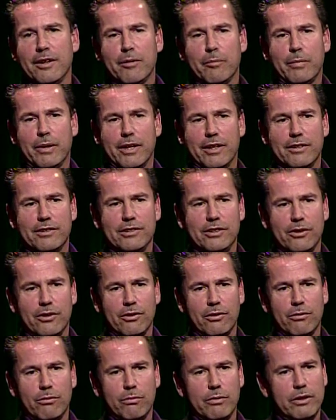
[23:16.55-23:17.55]
But
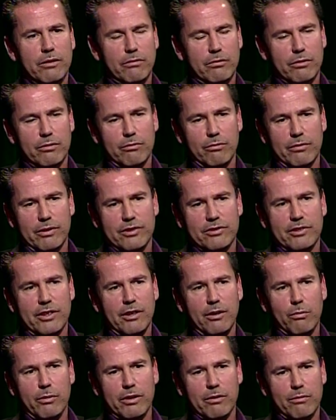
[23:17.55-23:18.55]

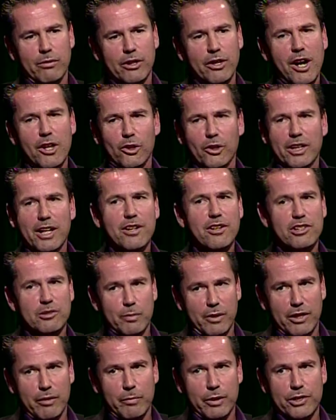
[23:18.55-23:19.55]
we're not looking to
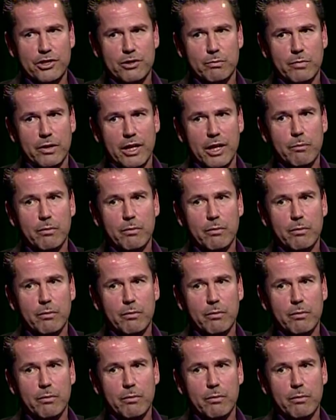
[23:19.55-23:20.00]
spend a bunch of money,